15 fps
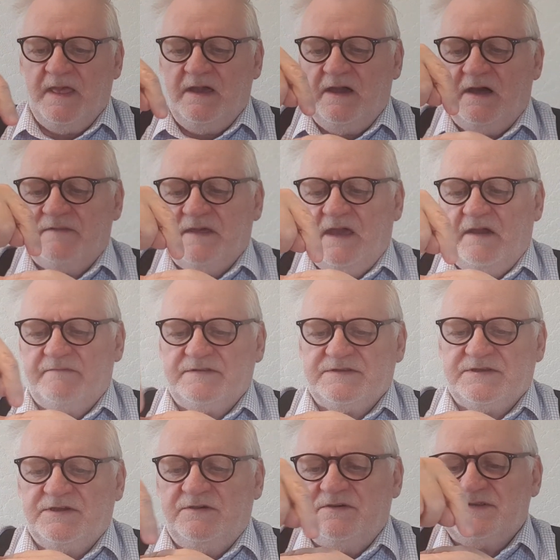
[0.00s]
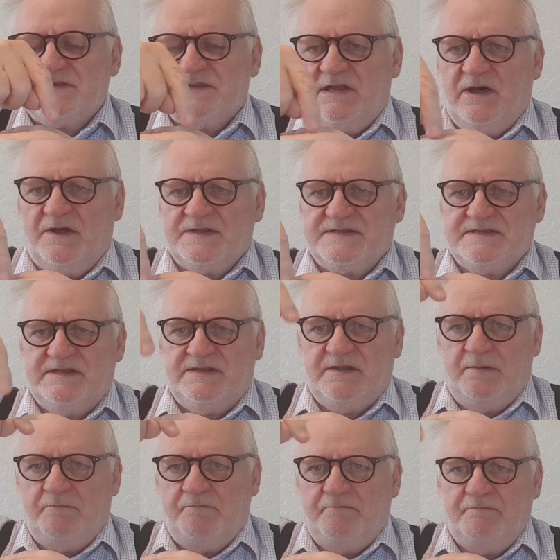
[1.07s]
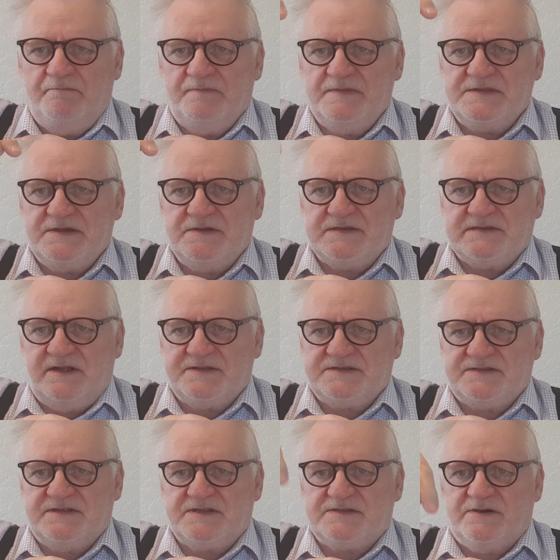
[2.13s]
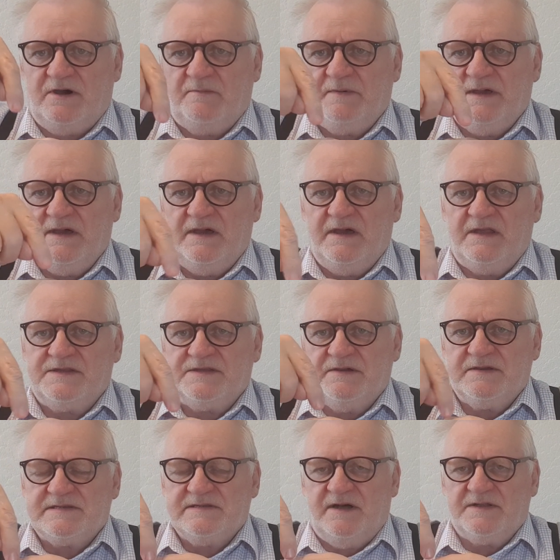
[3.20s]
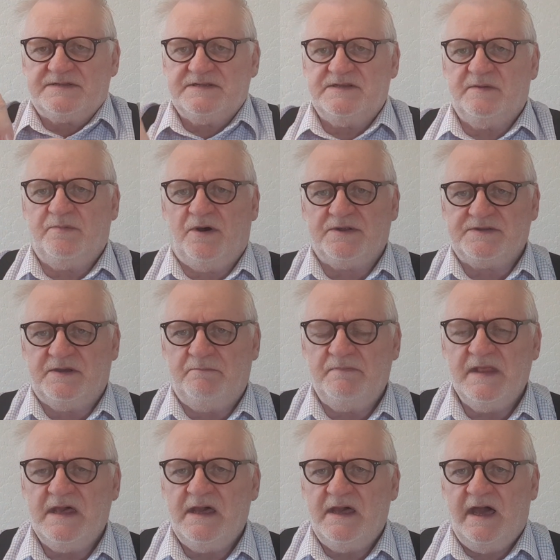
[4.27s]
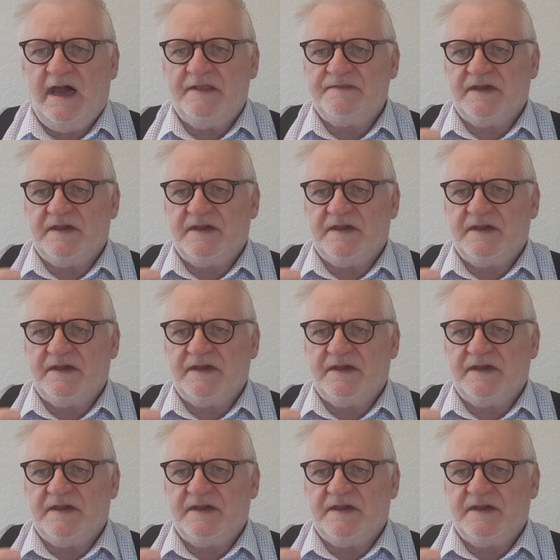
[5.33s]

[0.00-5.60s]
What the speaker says: and they have 2 slots in them, 2 slots at the top and 2 slots in the bottom, and the